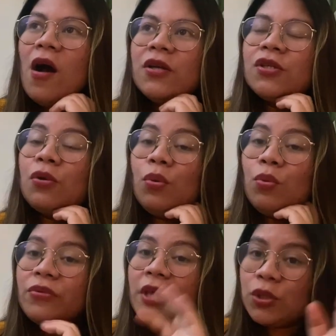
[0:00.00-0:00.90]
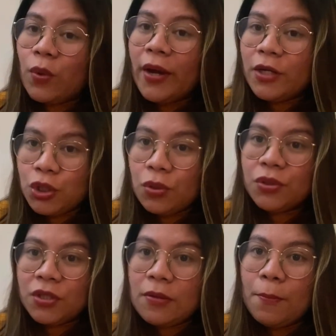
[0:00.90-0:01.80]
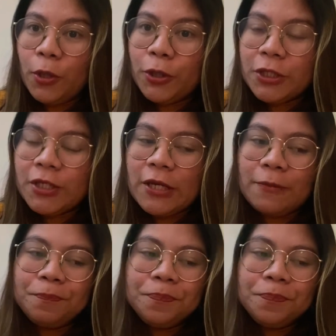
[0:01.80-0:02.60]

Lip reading: so that's why I chose Simple Nursing.